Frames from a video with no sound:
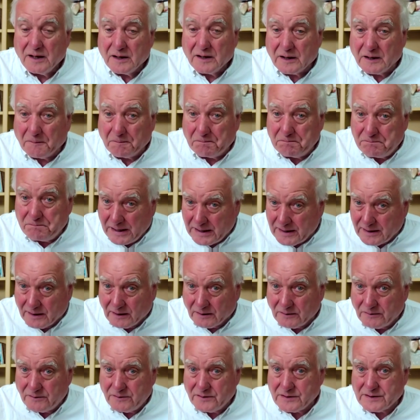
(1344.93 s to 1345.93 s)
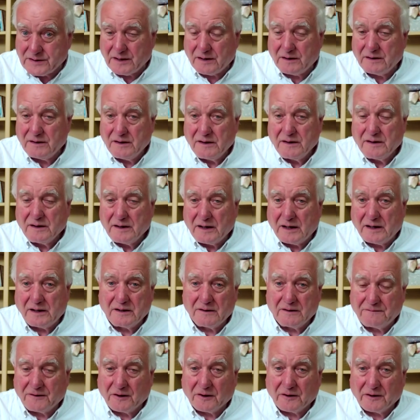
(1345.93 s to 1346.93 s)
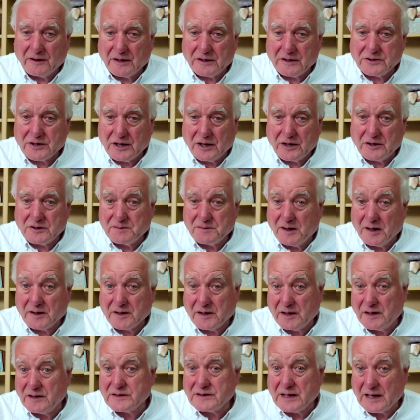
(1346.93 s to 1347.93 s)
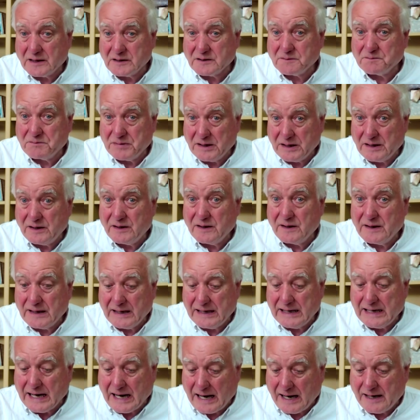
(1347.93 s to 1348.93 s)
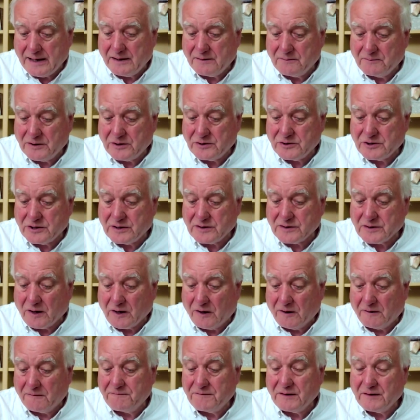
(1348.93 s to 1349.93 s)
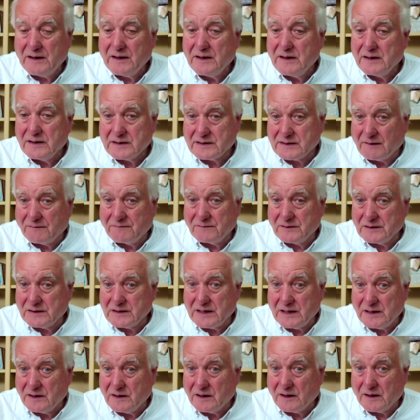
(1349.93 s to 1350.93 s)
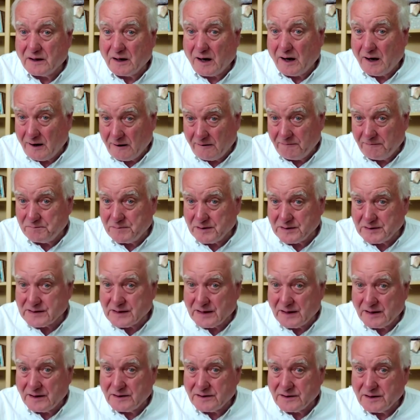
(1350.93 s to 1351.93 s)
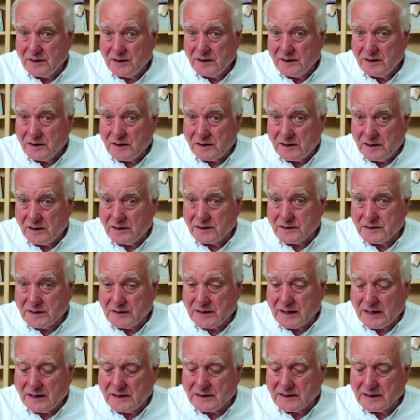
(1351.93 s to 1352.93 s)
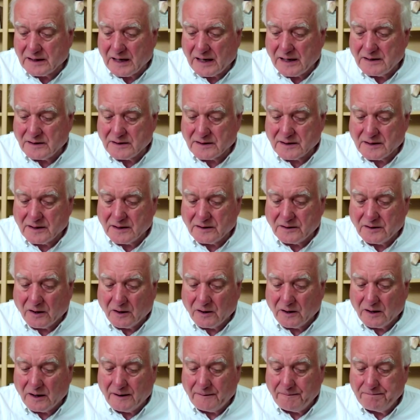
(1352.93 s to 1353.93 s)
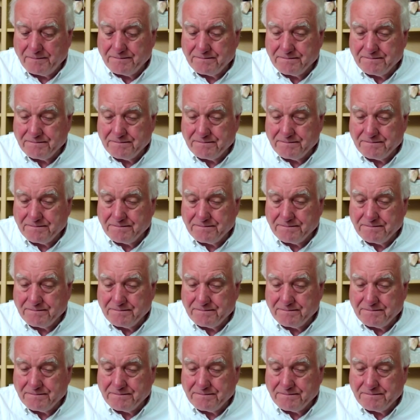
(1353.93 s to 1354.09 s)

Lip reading: The big loser in the foreign exchange markets has been the yen, which is off 17.5% year-to-date against the dollar.